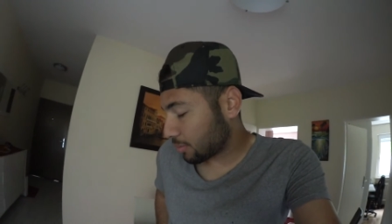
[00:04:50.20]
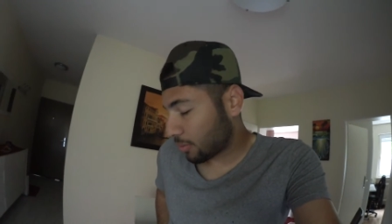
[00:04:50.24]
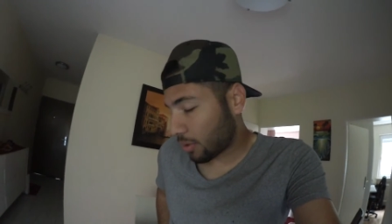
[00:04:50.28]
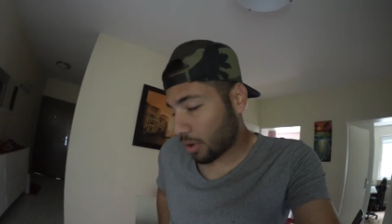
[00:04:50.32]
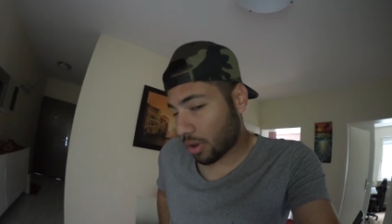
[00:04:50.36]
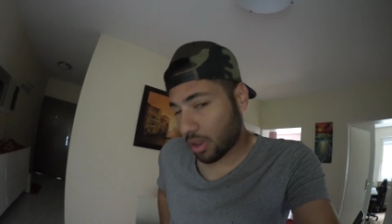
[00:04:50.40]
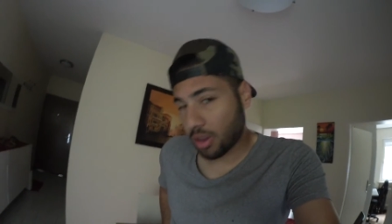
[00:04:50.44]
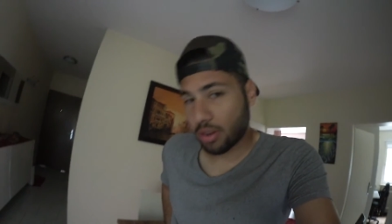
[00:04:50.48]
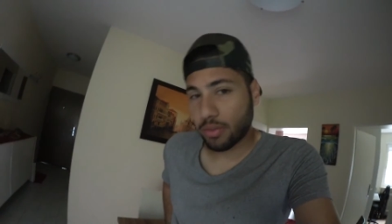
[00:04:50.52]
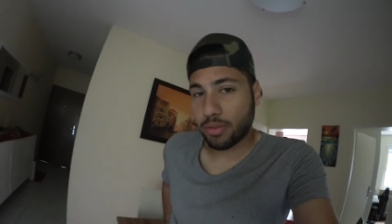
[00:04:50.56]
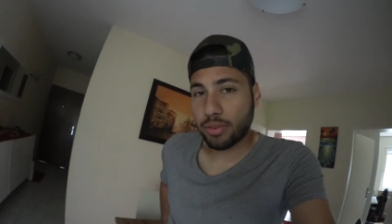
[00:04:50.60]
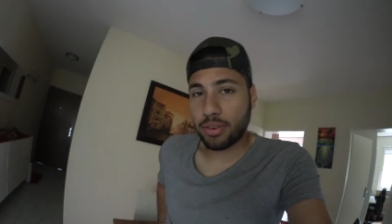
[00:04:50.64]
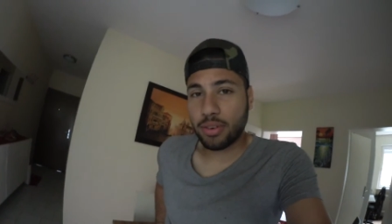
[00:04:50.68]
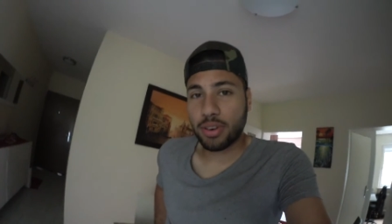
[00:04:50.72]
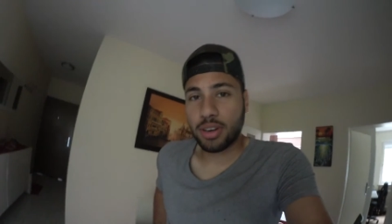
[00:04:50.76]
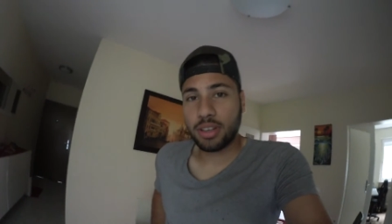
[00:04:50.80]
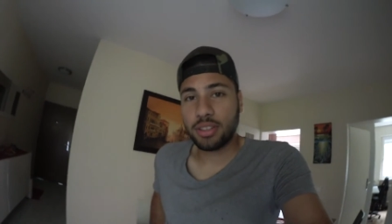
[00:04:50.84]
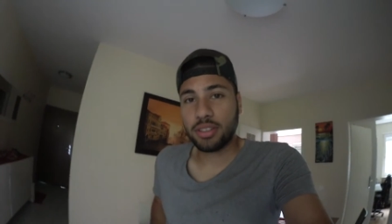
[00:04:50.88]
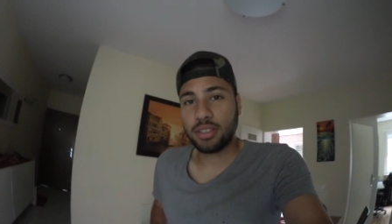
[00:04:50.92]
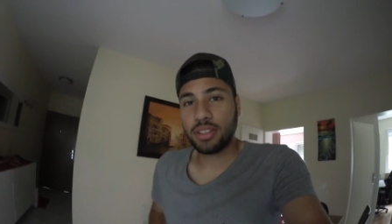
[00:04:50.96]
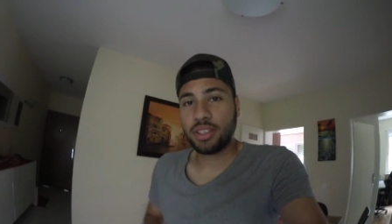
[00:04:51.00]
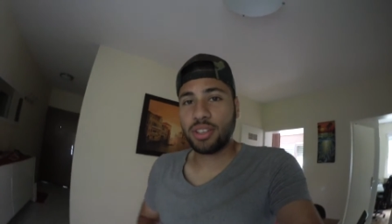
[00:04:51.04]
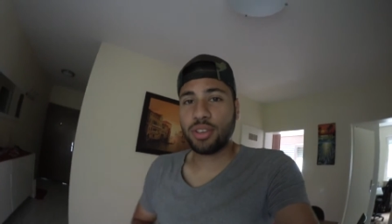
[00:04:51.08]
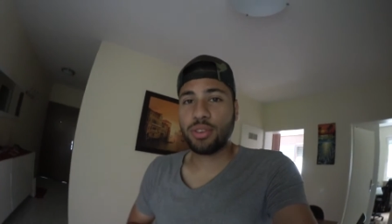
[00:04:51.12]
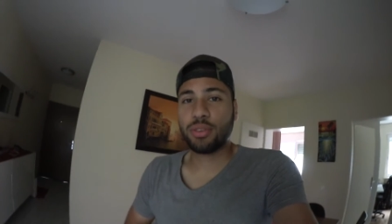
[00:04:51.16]
more than
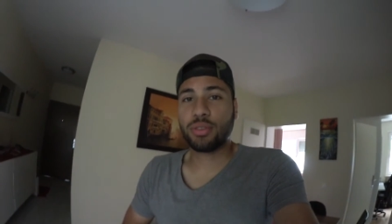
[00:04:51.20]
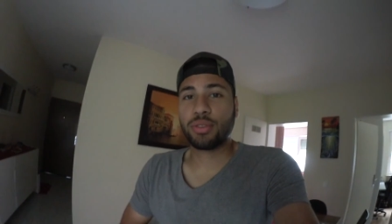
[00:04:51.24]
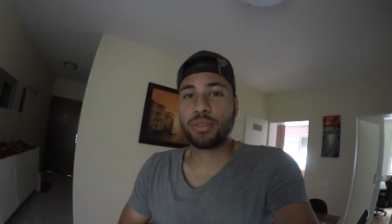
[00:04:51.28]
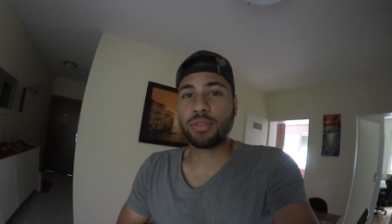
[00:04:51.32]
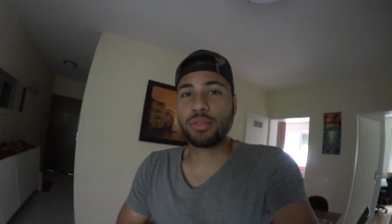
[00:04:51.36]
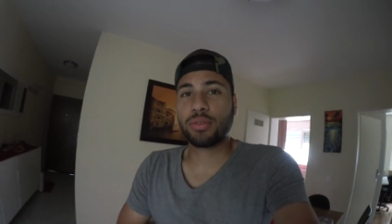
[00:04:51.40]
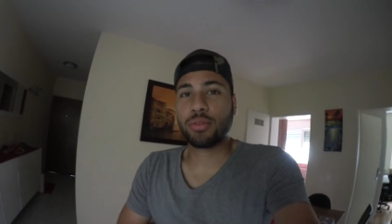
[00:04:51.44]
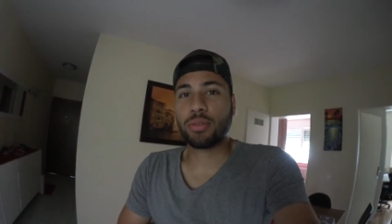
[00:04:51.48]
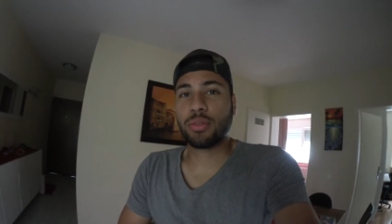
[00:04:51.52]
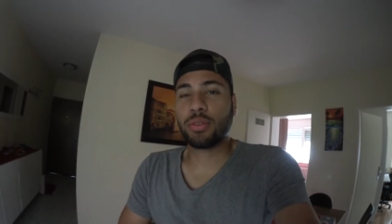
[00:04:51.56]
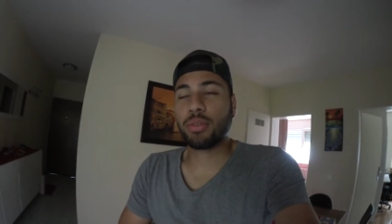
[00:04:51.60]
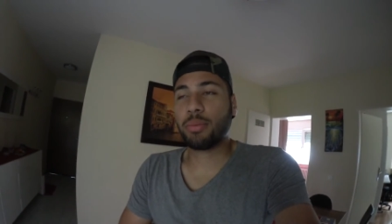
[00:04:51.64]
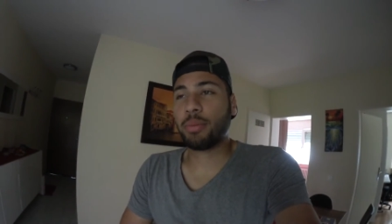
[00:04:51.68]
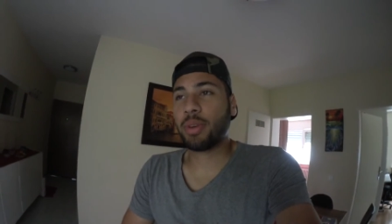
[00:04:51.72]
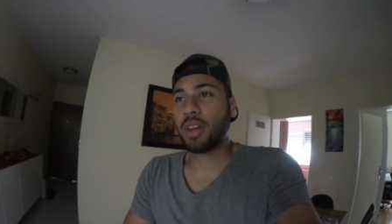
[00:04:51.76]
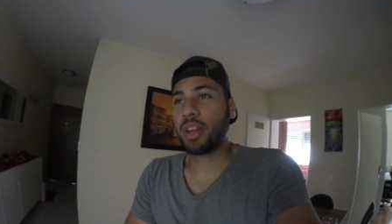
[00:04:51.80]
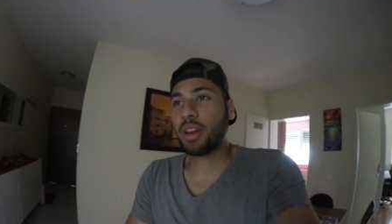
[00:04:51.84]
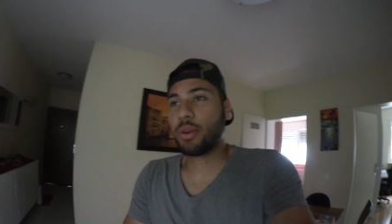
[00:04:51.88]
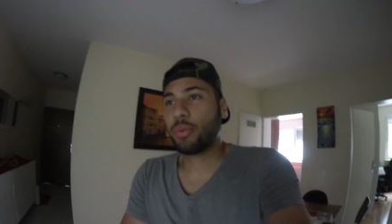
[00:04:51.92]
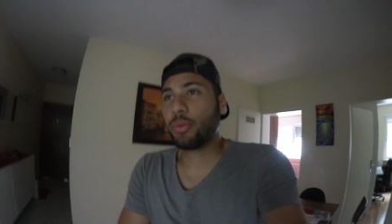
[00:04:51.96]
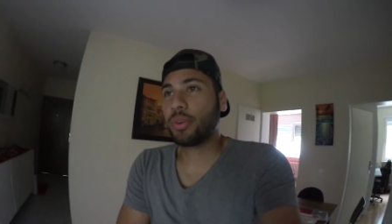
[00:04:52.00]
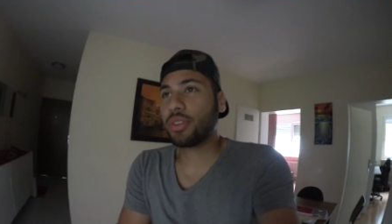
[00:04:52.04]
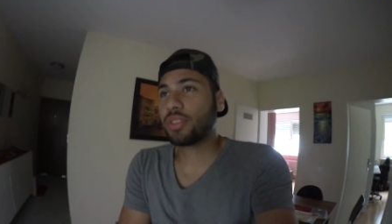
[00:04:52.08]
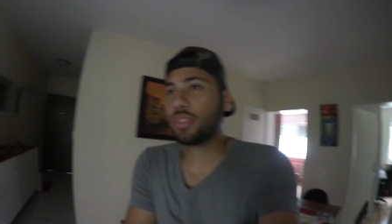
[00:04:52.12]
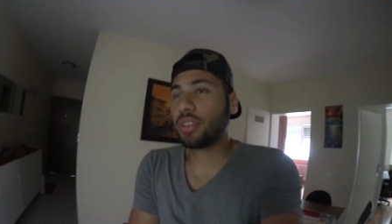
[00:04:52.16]
400 euros to
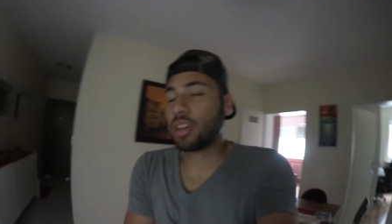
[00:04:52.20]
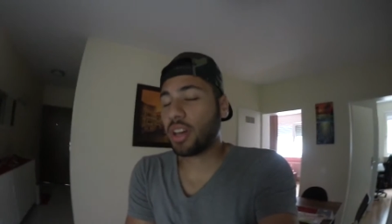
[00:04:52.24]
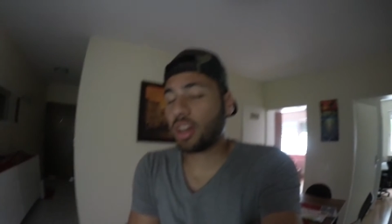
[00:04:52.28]
repair which